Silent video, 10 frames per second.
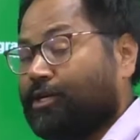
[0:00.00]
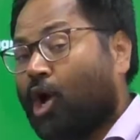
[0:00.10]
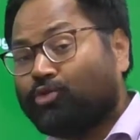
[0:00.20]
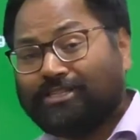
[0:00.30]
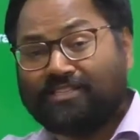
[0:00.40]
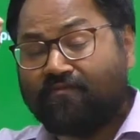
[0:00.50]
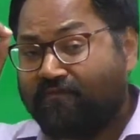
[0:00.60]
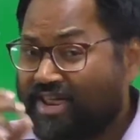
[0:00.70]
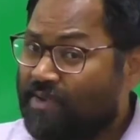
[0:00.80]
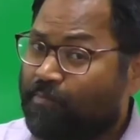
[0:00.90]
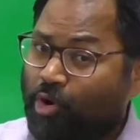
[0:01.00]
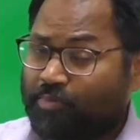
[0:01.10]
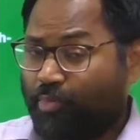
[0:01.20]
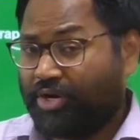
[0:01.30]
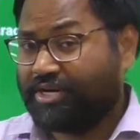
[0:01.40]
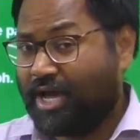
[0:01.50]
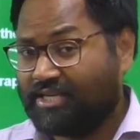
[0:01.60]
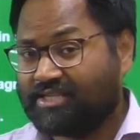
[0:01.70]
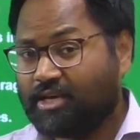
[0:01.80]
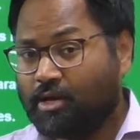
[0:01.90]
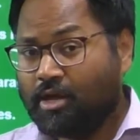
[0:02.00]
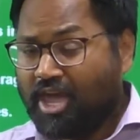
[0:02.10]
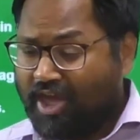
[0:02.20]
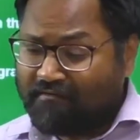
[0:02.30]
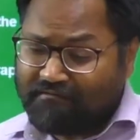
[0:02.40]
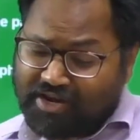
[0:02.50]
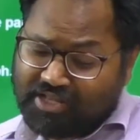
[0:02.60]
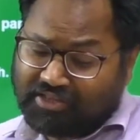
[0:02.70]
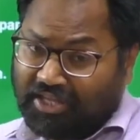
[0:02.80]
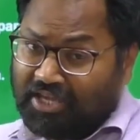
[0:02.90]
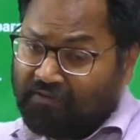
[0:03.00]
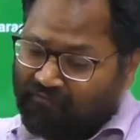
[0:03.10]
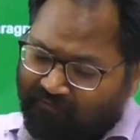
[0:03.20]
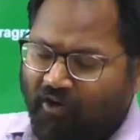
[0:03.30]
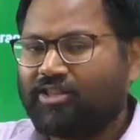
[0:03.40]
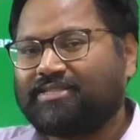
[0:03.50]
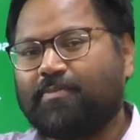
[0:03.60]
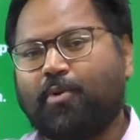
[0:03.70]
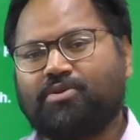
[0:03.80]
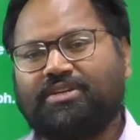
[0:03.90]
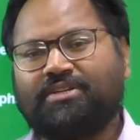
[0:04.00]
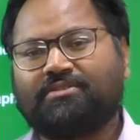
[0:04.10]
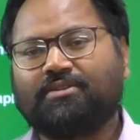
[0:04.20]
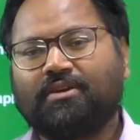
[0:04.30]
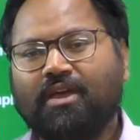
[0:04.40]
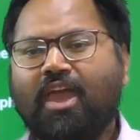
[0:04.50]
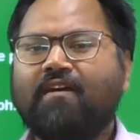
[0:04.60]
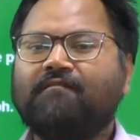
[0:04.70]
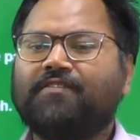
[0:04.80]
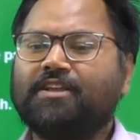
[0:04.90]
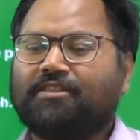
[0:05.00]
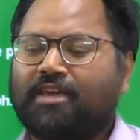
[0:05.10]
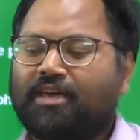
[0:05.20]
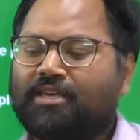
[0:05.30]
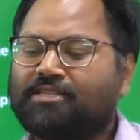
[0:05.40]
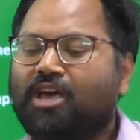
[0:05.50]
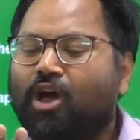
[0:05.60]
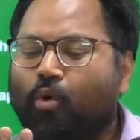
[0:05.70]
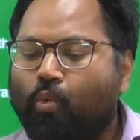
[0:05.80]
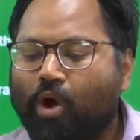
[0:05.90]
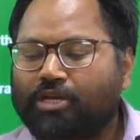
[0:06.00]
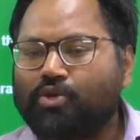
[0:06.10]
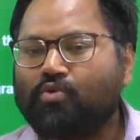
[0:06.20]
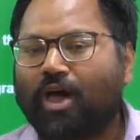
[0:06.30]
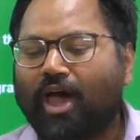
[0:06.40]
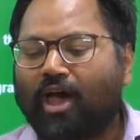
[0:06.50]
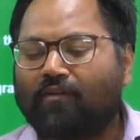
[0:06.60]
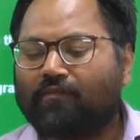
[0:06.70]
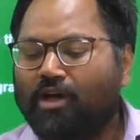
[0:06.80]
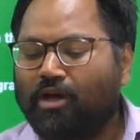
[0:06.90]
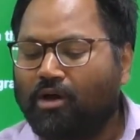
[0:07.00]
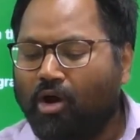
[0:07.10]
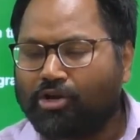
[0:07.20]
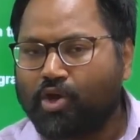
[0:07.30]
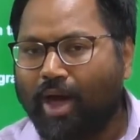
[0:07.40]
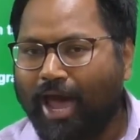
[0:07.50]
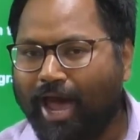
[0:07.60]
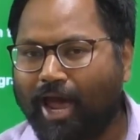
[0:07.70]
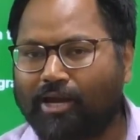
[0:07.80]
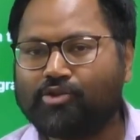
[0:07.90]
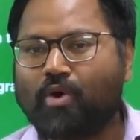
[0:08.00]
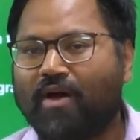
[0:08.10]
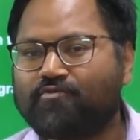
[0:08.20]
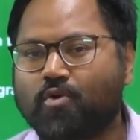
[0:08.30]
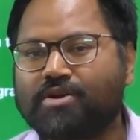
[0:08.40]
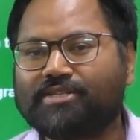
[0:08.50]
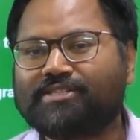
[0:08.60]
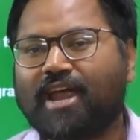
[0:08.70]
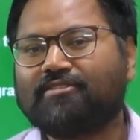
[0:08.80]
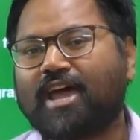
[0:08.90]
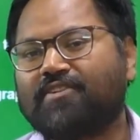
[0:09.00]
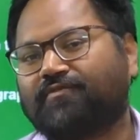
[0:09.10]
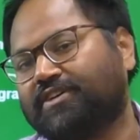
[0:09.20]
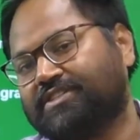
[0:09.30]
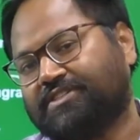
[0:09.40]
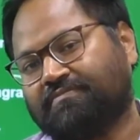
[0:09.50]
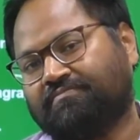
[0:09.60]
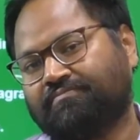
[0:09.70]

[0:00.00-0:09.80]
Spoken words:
Now, this is a very important point, guys. Everything falls upon it. Everything is what you have on your hand. You have to understand that first.